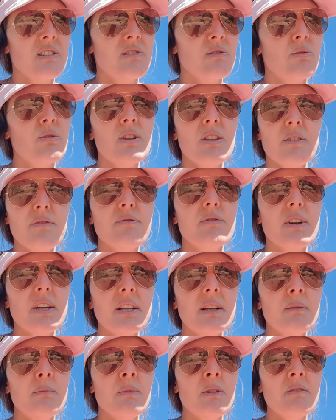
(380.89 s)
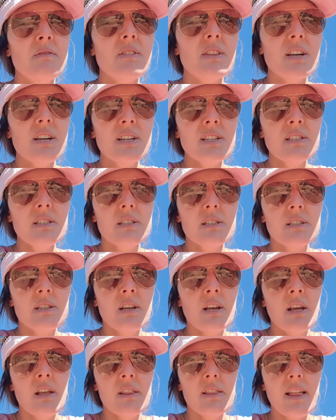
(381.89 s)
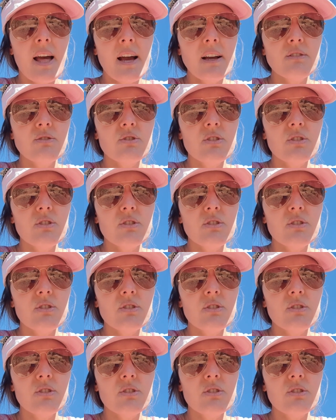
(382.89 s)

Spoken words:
or the freedom of this, that